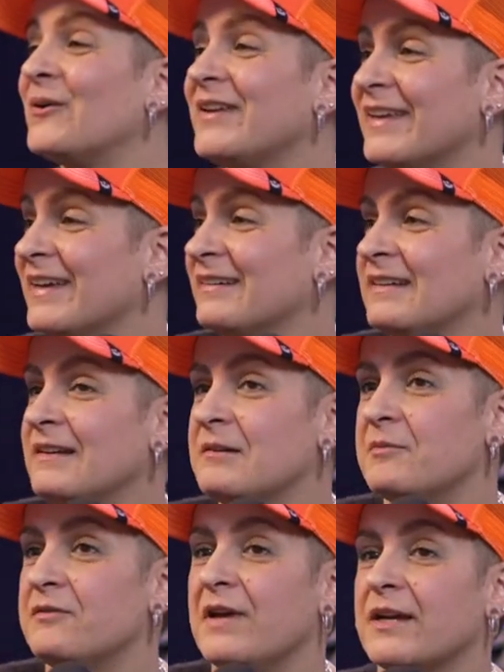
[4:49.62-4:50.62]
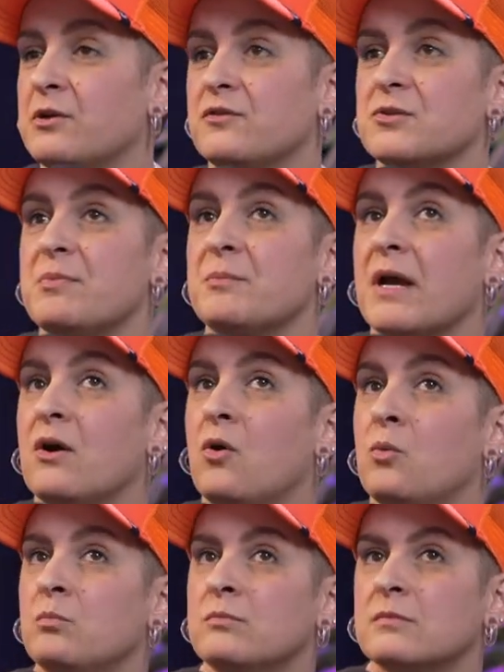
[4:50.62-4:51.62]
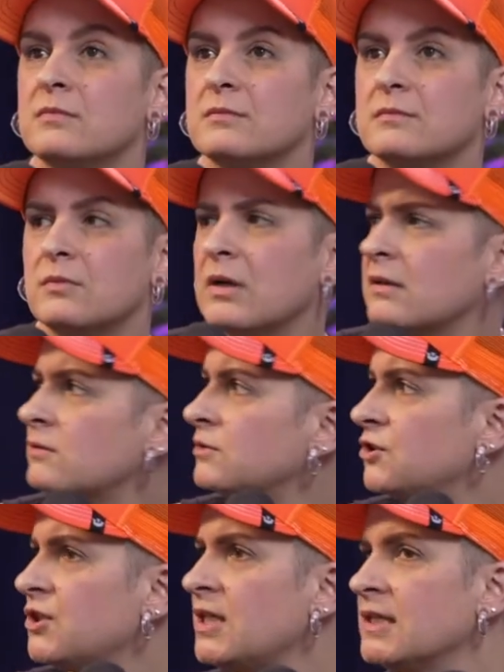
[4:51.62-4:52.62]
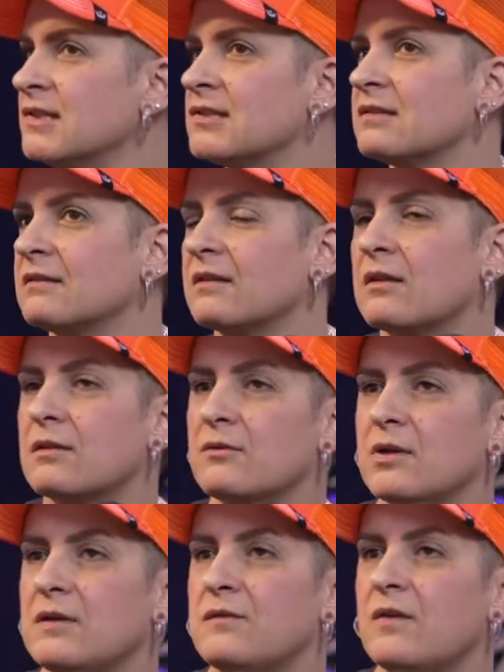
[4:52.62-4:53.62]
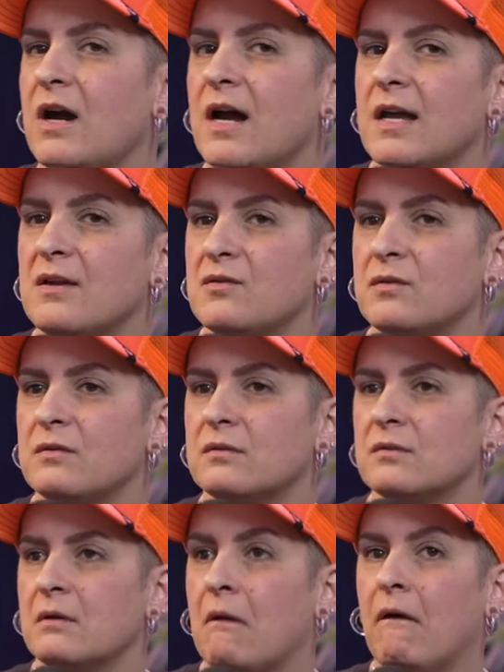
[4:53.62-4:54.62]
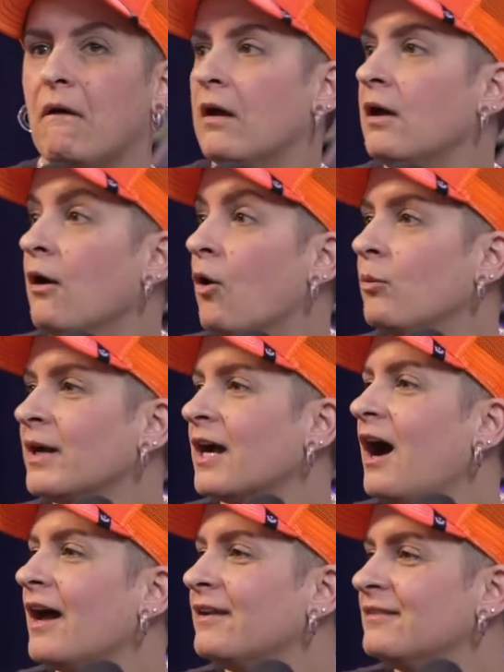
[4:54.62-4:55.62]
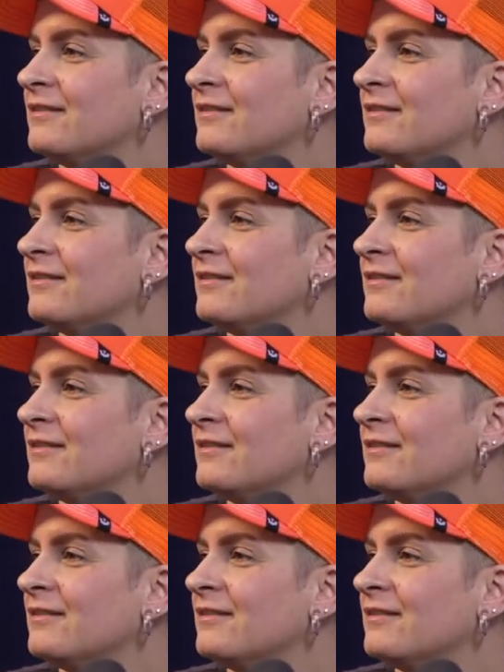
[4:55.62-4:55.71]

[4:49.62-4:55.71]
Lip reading: Oh, yeah. But Vancouver's been my home, 35. Oh, my God.